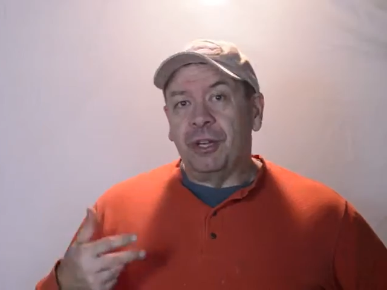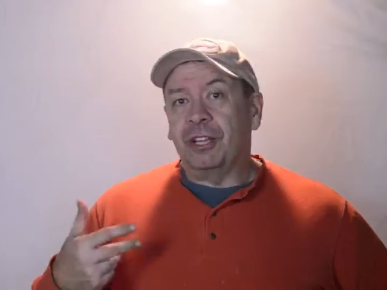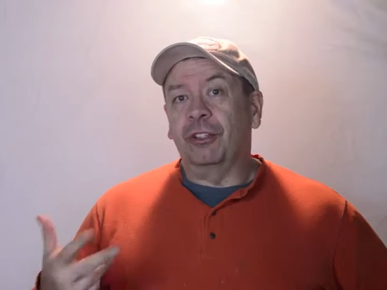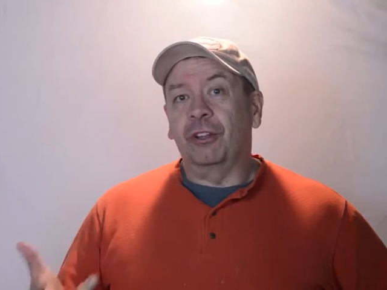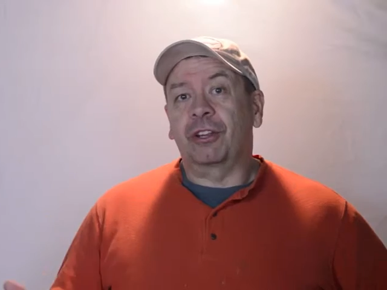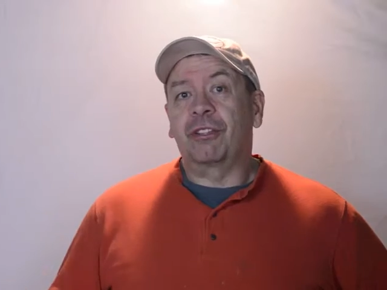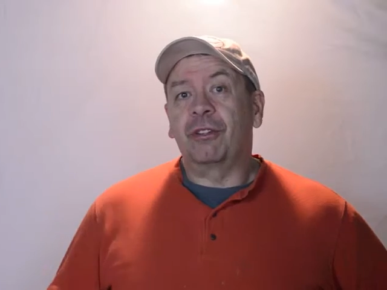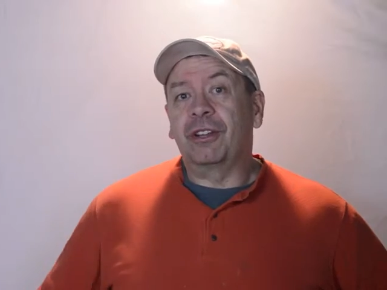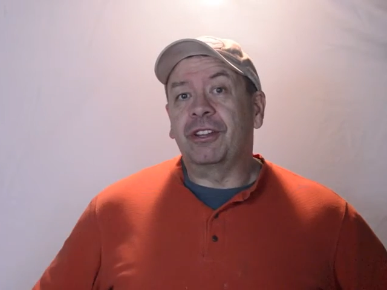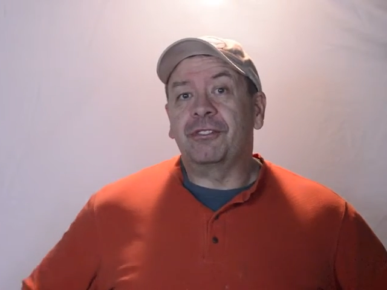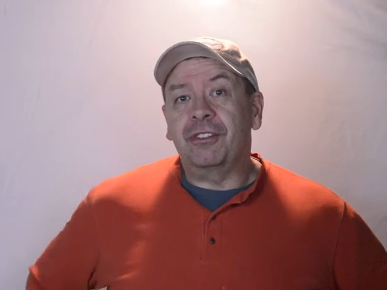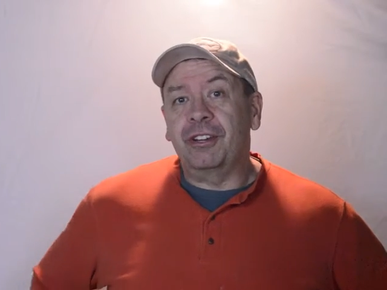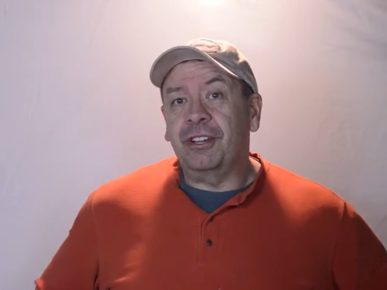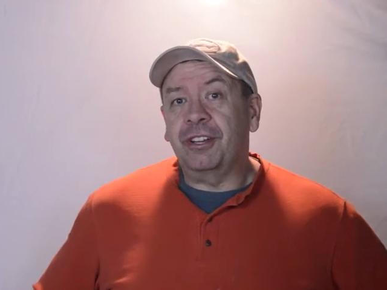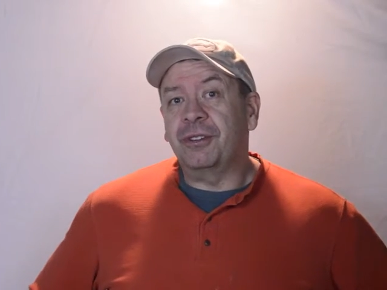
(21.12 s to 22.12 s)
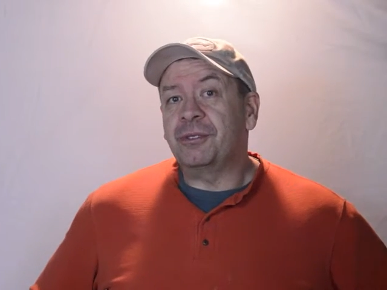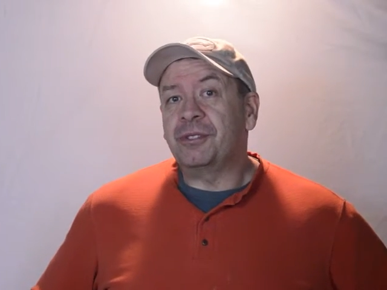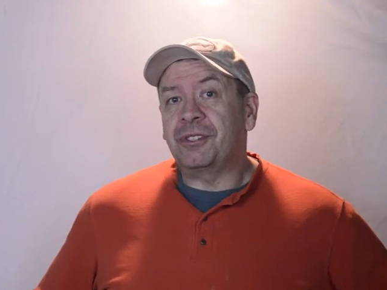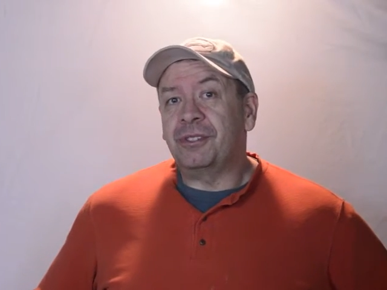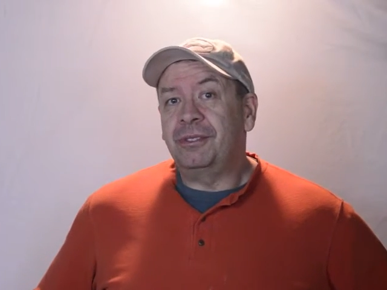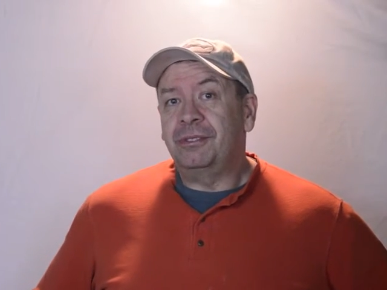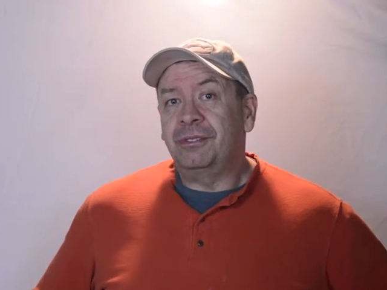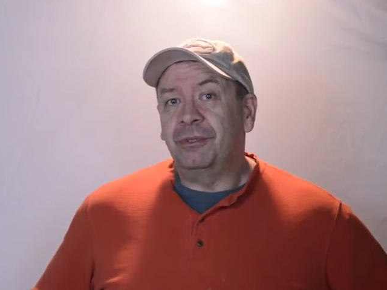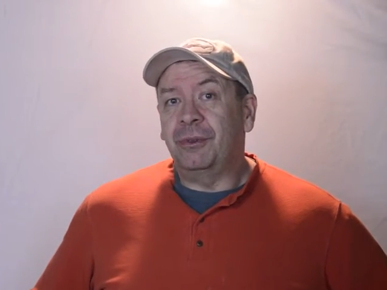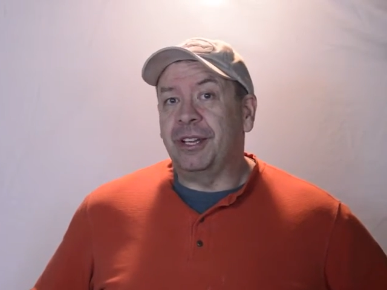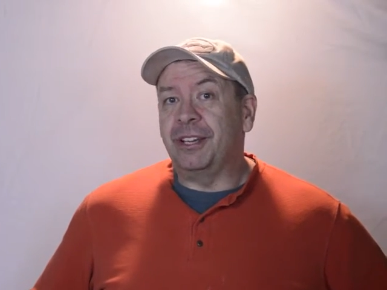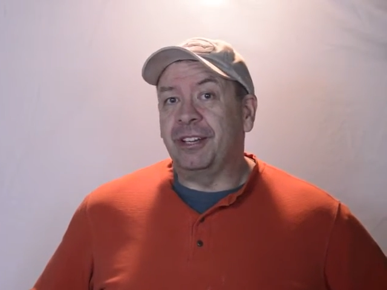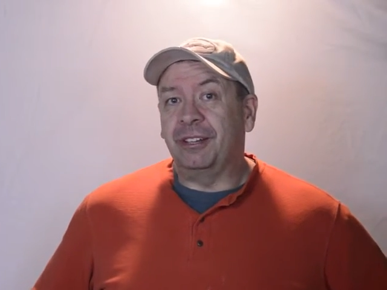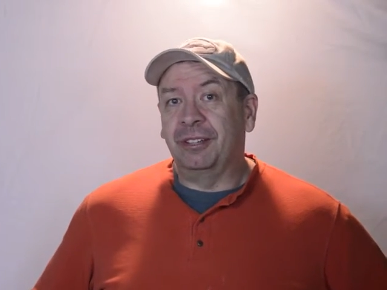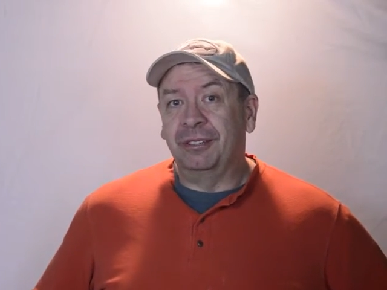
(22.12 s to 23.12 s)
we look through these videos,
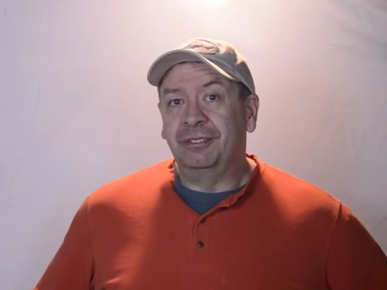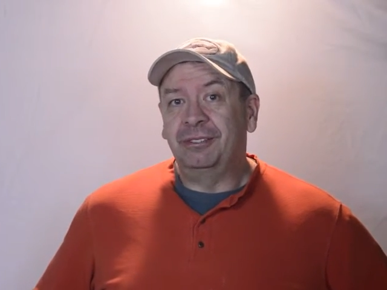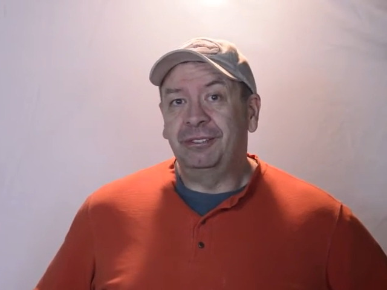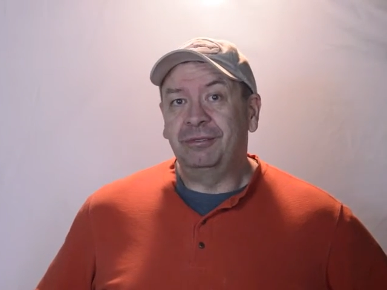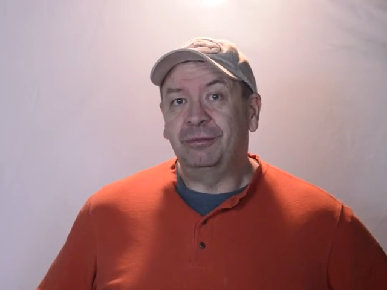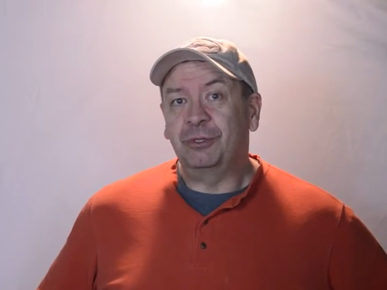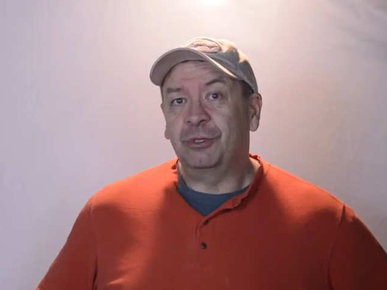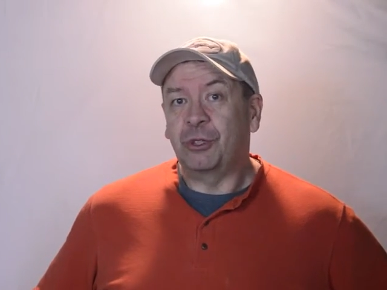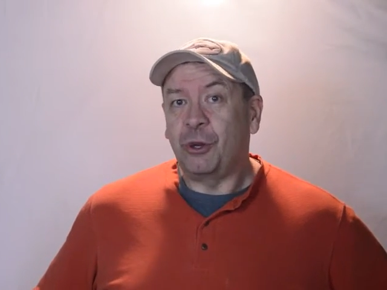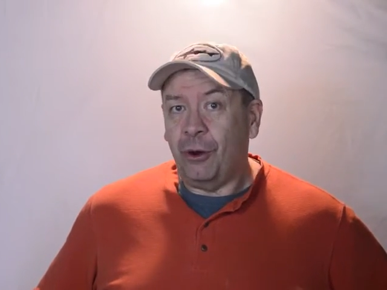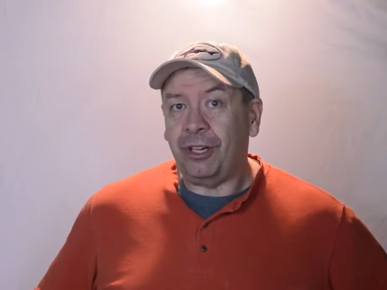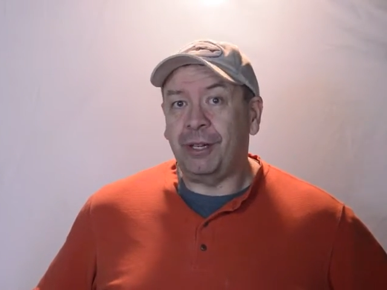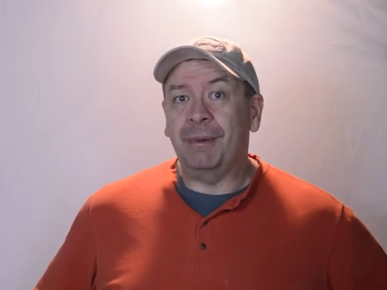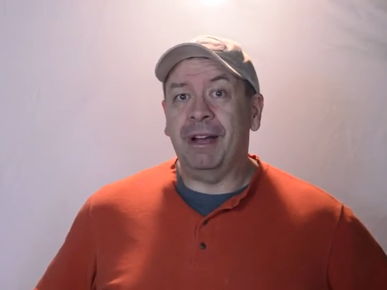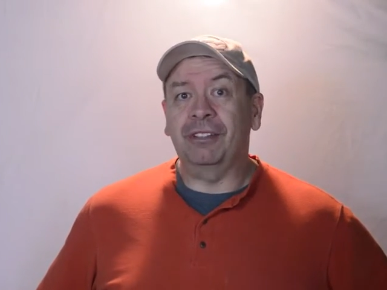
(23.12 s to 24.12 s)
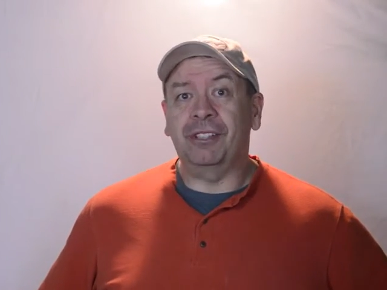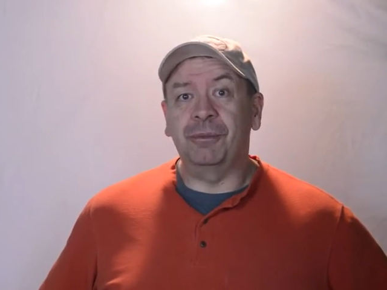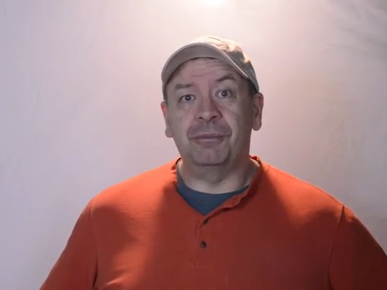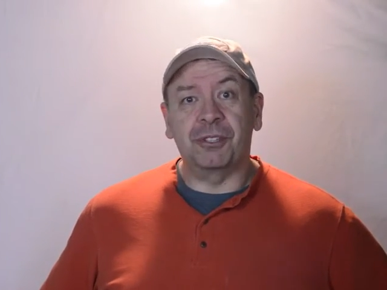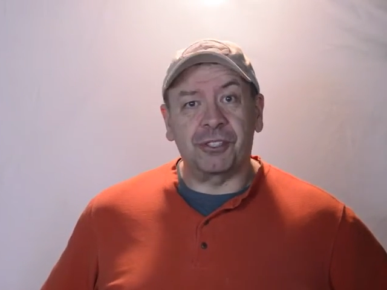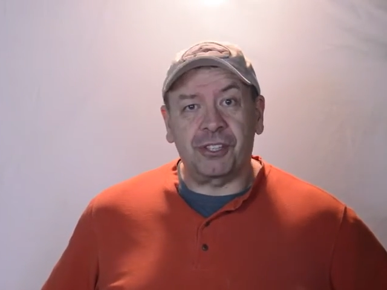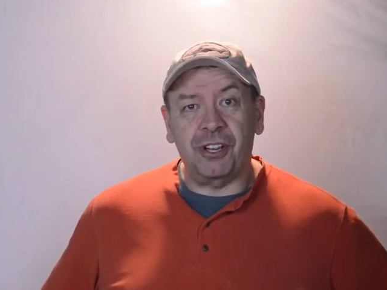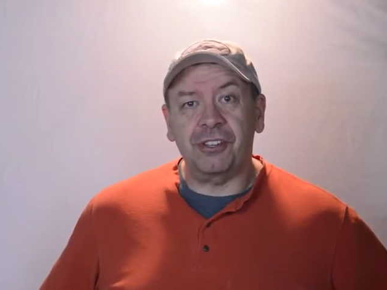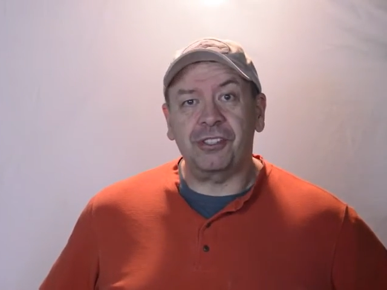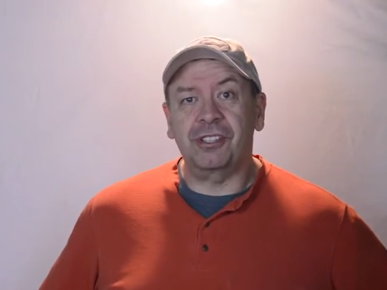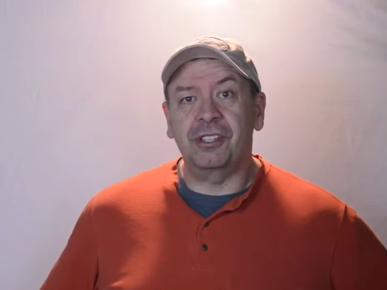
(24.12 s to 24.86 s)
we talk about them, discuss